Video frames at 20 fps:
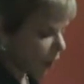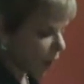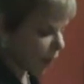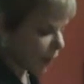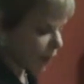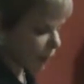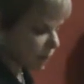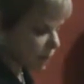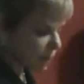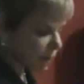
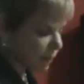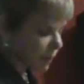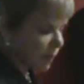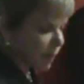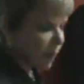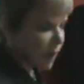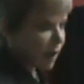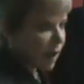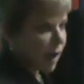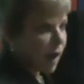audience.
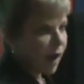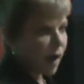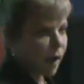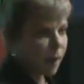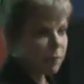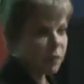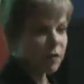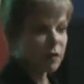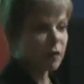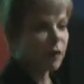
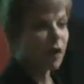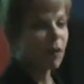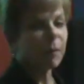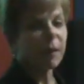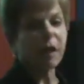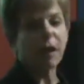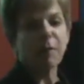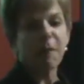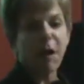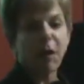So a little
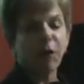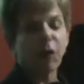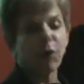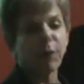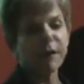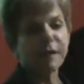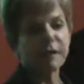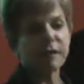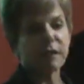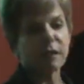bit about
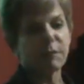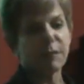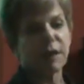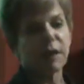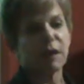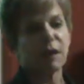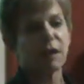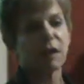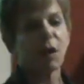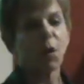
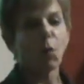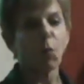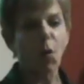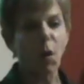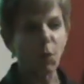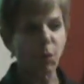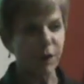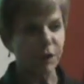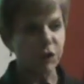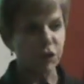OACB,
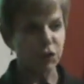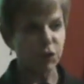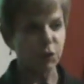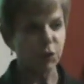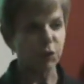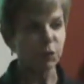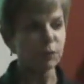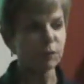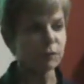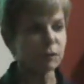what we
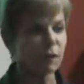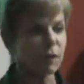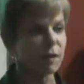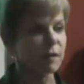do,